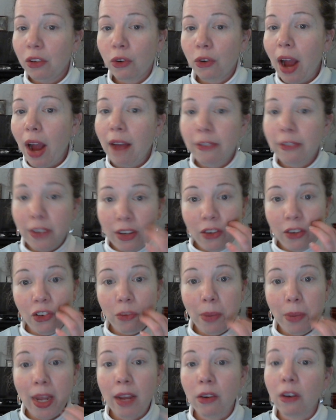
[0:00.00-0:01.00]
crafted in
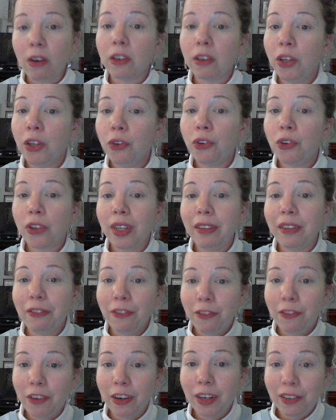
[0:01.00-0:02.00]
Japan are usually
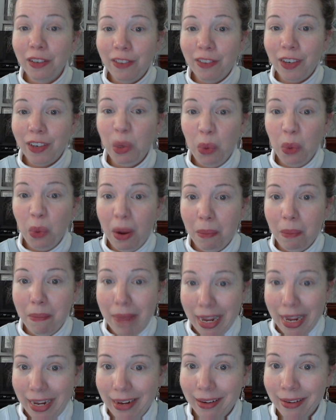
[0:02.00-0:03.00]
very, very well
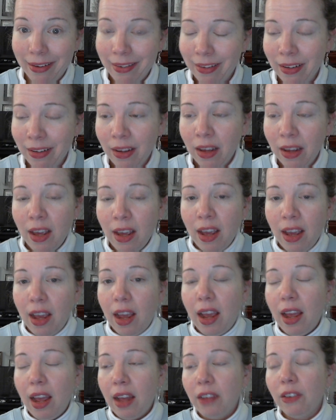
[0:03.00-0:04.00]
made.
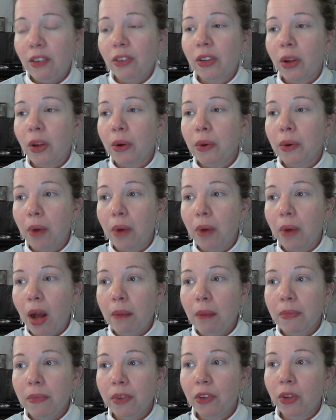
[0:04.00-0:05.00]
And so
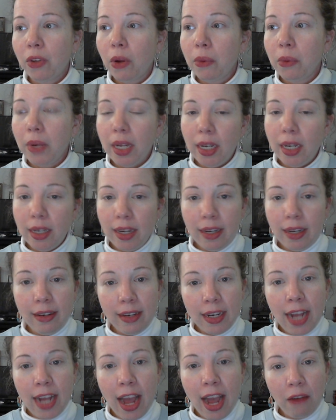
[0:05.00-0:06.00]
it
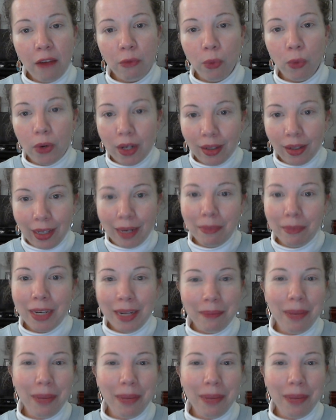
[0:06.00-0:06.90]
did have wood laminate